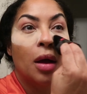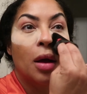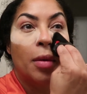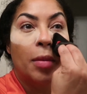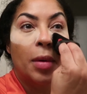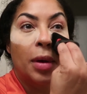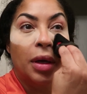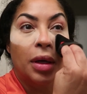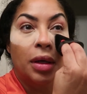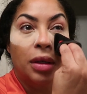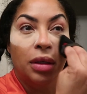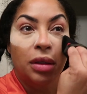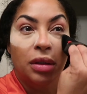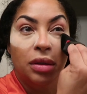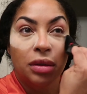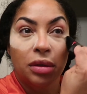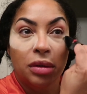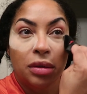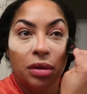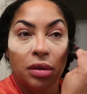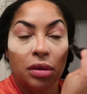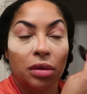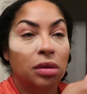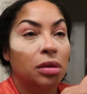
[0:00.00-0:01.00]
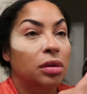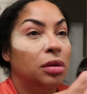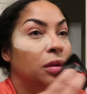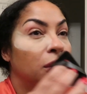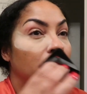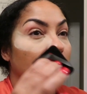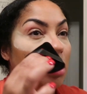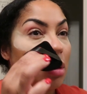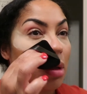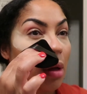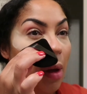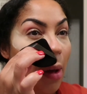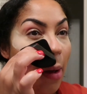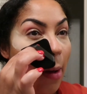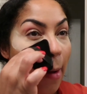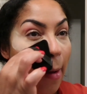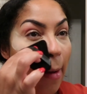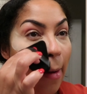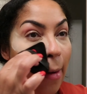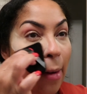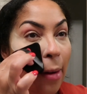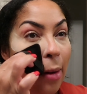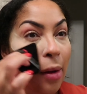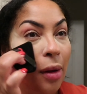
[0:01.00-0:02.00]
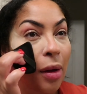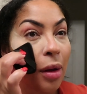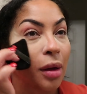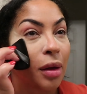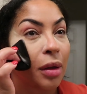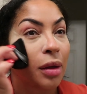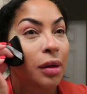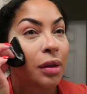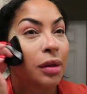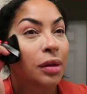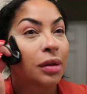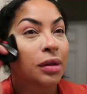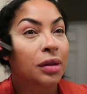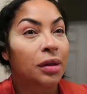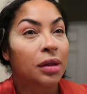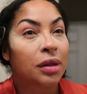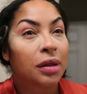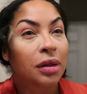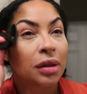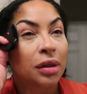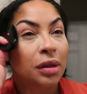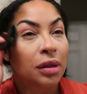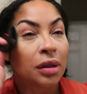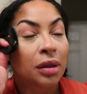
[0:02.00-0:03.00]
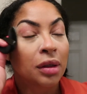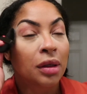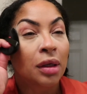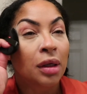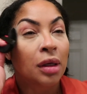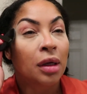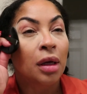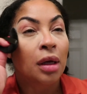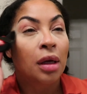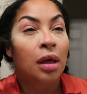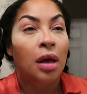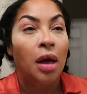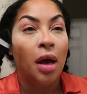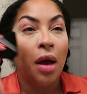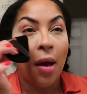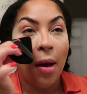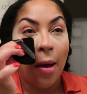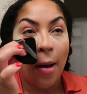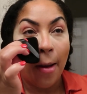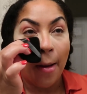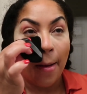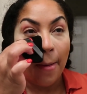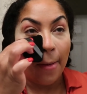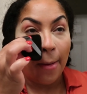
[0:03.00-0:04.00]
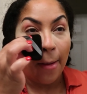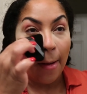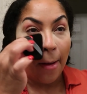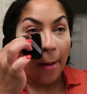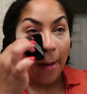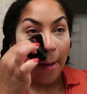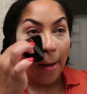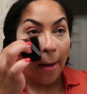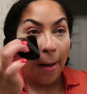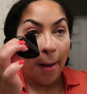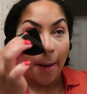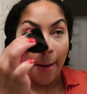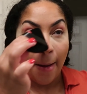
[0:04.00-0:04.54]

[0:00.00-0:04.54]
Oh my goodness. Oh my God.